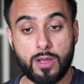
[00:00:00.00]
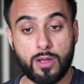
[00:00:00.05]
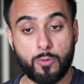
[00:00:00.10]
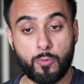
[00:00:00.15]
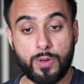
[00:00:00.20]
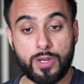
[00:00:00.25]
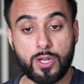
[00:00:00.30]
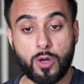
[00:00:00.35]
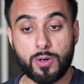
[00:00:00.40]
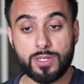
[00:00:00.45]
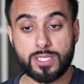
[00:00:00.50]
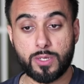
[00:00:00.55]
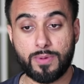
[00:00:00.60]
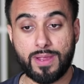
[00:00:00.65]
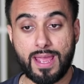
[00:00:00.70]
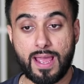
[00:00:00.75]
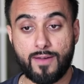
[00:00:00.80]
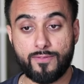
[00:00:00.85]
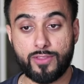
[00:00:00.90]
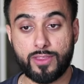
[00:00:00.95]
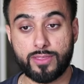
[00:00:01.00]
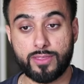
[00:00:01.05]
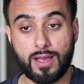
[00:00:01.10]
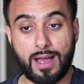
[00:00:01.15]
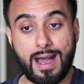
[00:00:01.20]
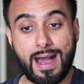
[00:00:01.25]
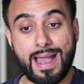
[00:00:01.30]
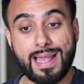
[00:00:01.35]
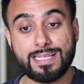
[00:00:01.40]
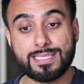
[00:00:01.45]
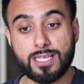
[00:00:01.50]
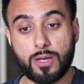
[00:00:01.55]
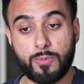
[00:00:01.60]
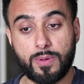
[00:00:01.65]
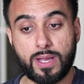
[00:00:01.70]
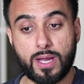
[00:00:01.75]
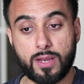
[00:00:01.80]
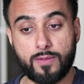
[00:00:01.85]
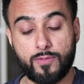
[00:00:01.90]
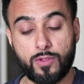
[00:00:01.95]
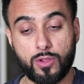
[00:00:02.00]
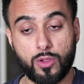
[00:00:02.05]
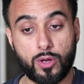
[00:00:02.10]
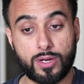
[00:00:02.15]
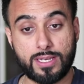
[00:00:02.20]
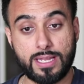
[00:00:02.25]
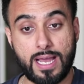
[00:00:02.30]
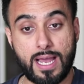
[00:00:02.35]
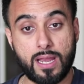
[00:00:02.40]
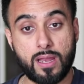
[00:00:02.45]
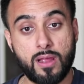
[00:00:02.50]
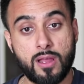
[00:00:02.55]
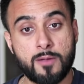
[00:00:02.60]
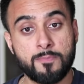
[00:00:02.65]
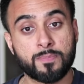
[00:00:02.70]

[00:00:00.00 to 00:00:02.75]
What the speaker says: We notice that we have the highs that we kind of looked at,